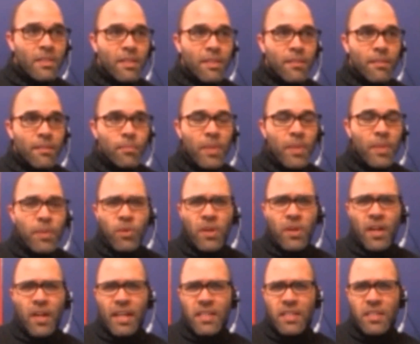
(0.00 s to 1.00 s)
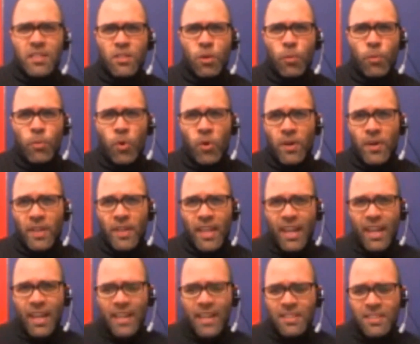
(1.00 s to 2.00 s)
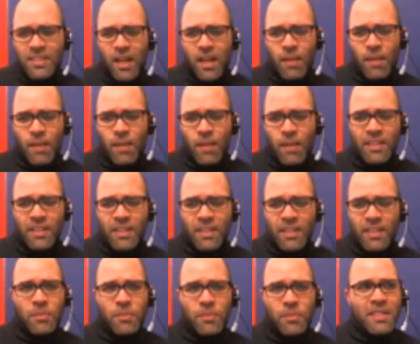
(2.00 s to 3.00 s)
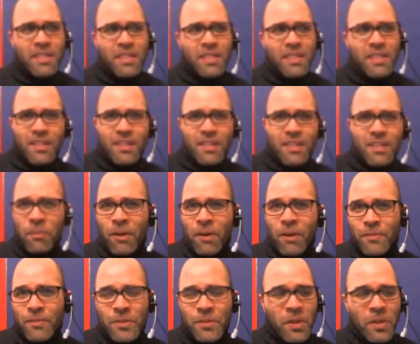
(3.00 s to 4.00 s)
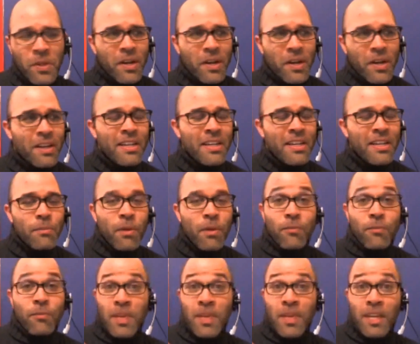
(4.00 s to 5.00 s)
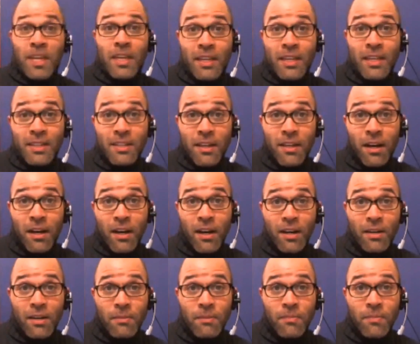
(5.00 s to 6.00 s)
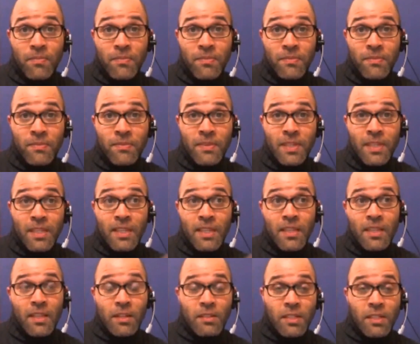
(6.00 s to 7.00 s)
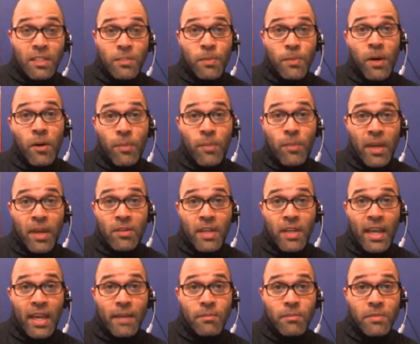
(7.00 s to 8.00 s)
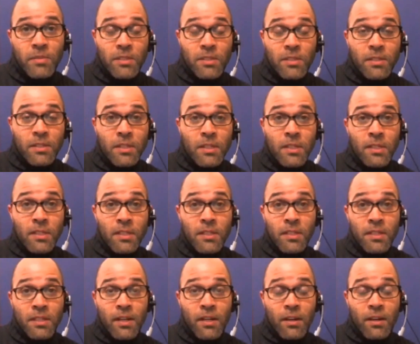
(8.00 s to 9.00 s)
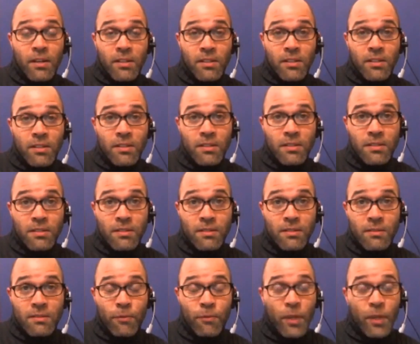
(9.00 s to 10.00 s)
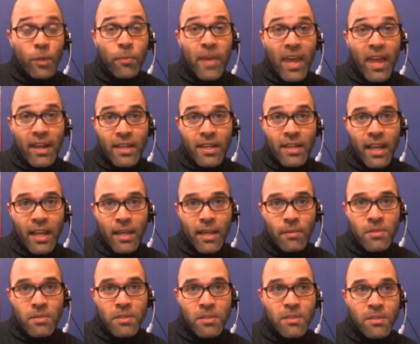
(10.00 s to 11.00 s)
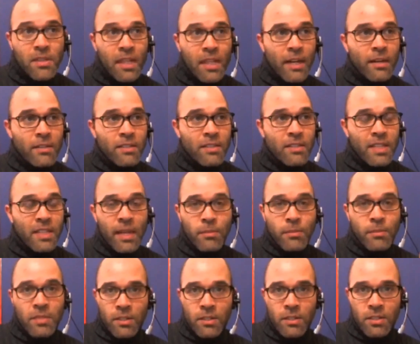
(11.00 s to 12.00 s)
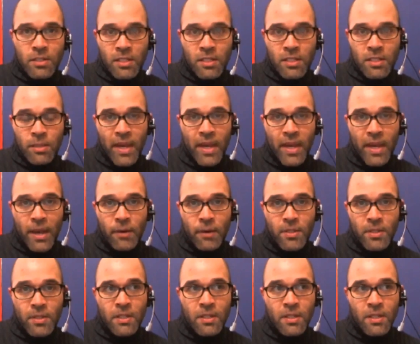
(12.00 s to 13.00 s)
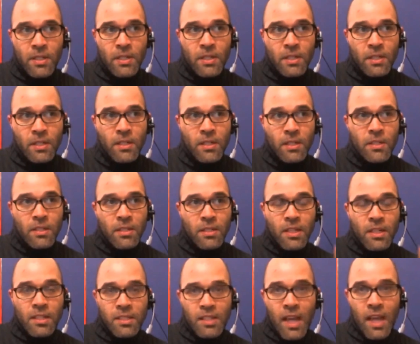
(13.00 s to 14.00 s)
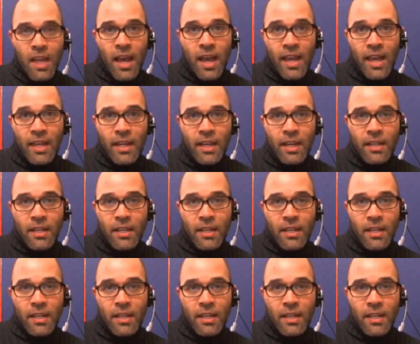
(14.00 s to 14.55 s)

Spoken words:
and people are going to get so bored. They hate this topic, so I'm going to not talk about it for too long. But for me, there's experimental games, there's feel bad games, there's games that are just about the design and